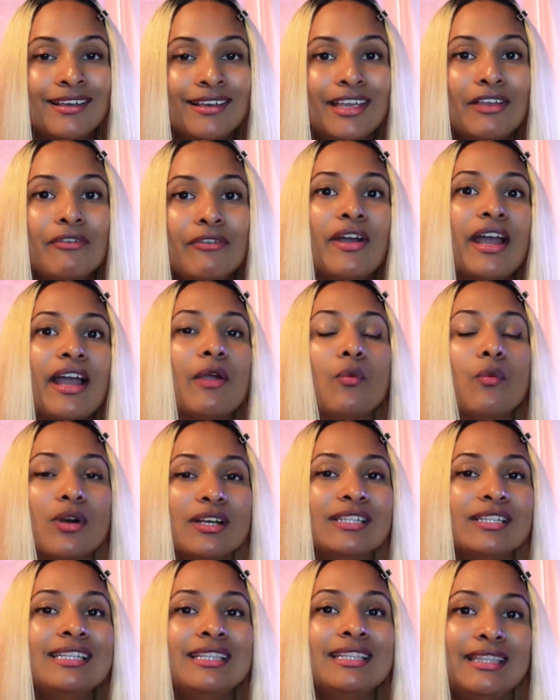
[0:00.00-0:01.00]
If I
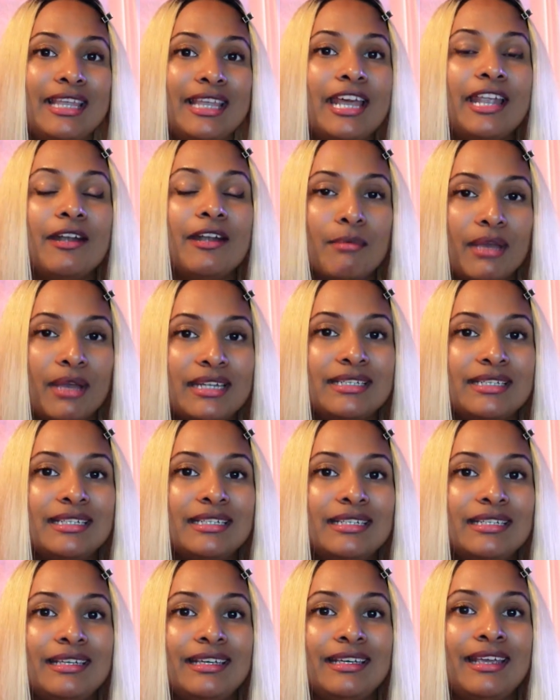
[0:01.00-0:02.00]
wasn't there
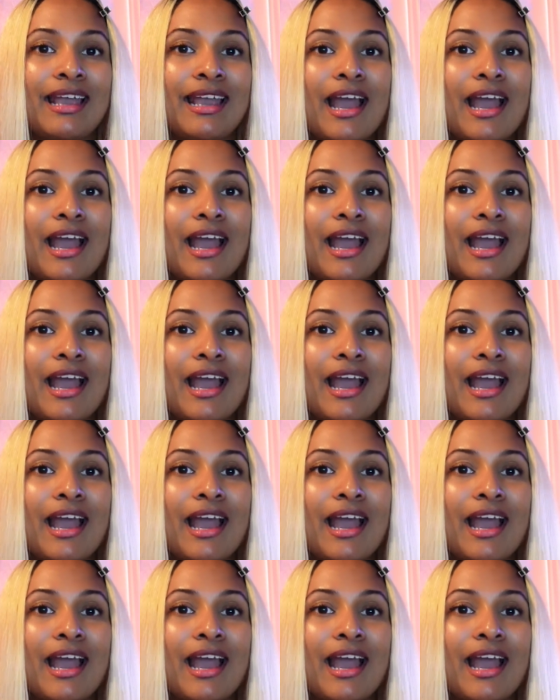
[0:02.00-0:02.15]
mentally,